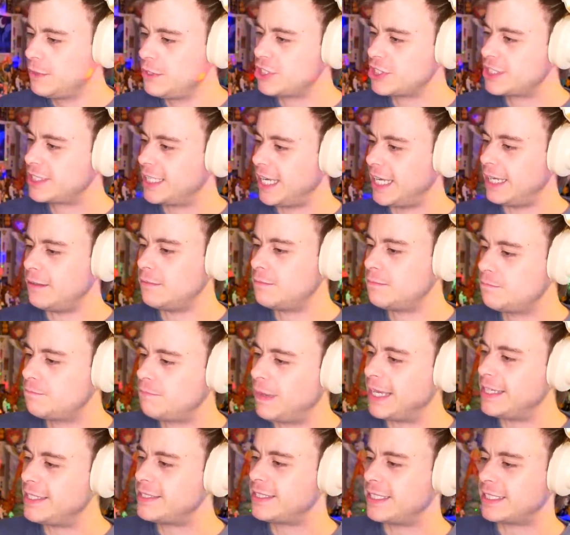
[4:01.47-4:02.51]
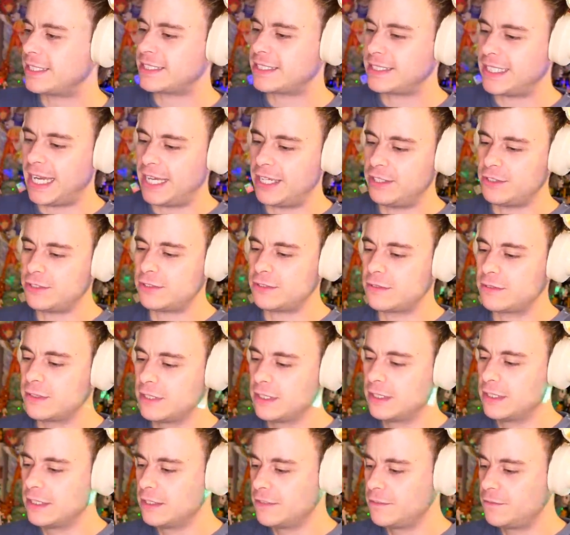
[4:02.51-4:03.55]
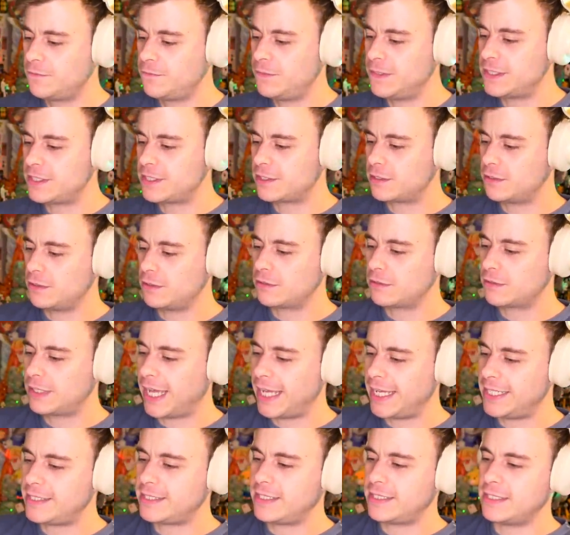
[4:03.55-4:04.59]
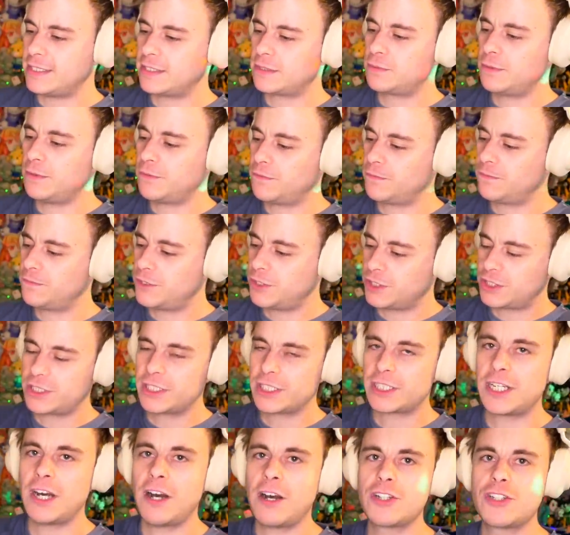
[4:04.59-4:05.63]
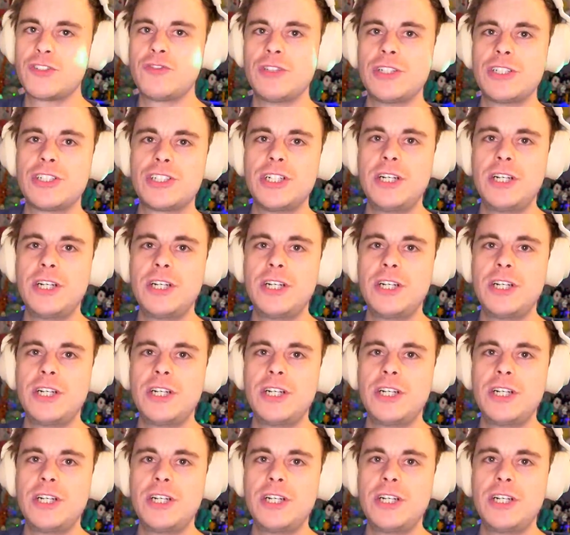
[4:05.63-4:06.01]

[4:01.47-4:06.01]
We just get basic standard physical cases with just the cartridge.